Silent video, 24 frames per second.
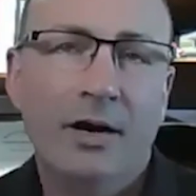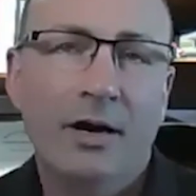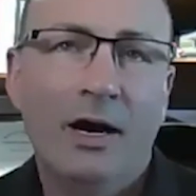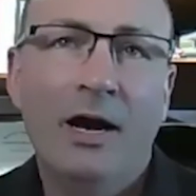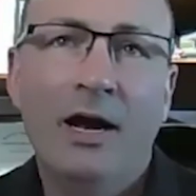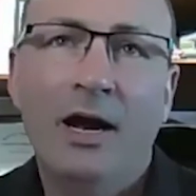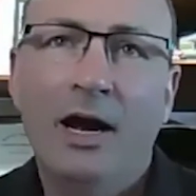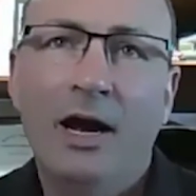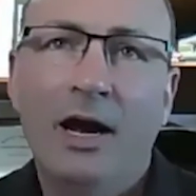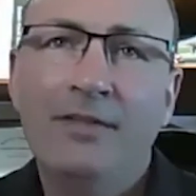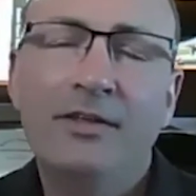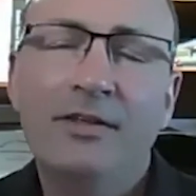
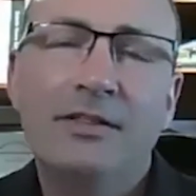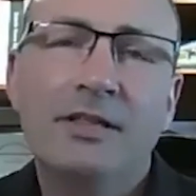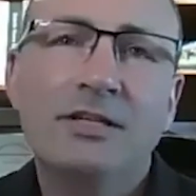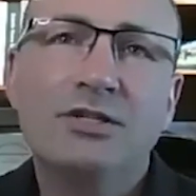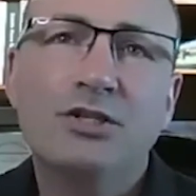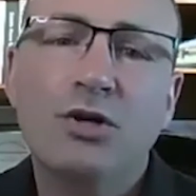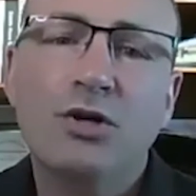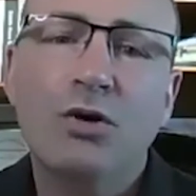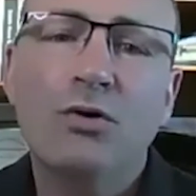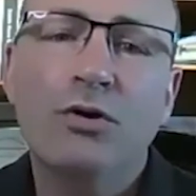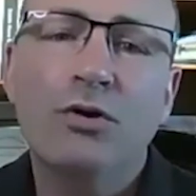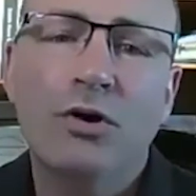I think
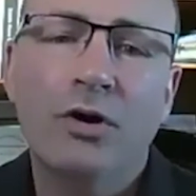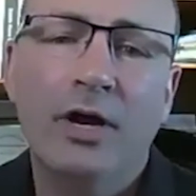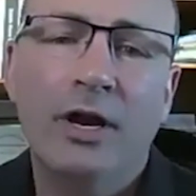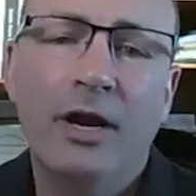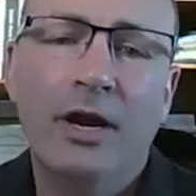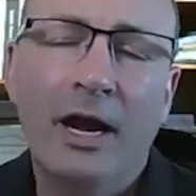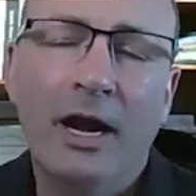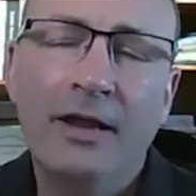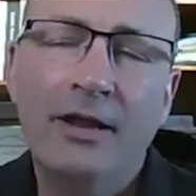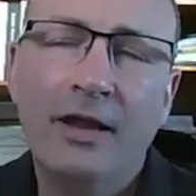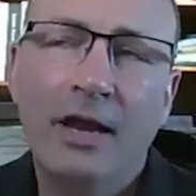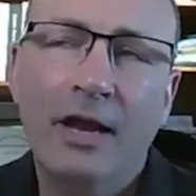it's so good.
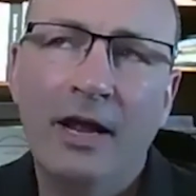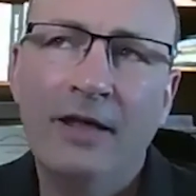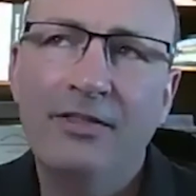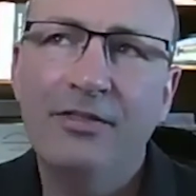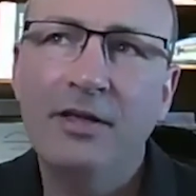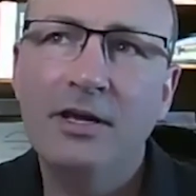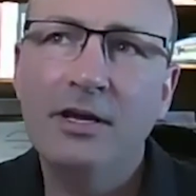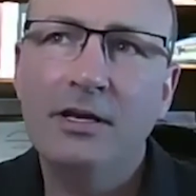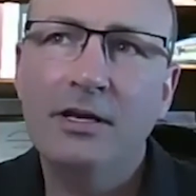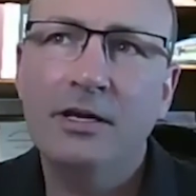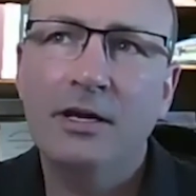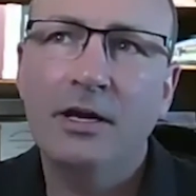I
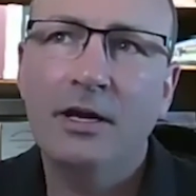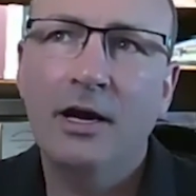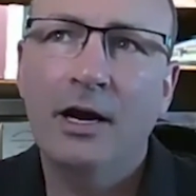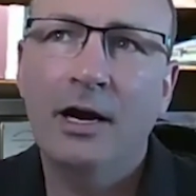think